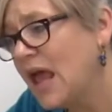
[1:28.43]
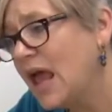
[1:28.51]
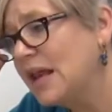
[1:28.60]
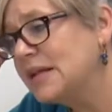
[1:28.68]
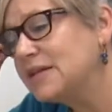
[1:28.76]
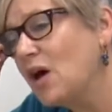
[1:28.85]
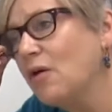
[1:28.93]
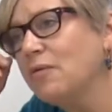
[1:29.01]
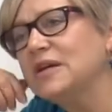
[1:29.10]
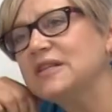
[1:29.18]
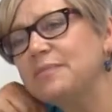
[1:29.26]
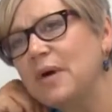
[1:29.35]
And it's
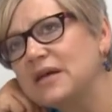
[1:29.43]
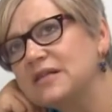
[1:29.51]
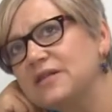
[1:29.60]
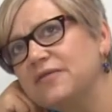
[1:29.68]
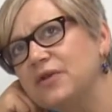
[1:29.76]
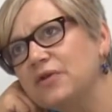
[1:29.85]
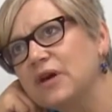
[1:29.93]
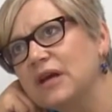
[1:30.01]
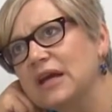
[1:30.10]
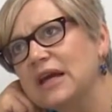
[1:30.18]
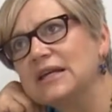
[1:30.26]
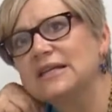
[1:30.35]
always best if you
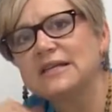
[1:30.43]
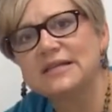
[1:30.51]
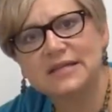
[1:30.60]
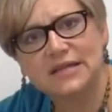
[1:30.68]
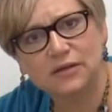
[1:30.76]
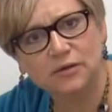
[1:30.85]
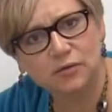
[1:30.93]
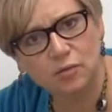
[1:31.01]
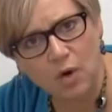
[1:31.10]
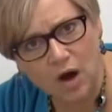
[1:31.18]
can get distilled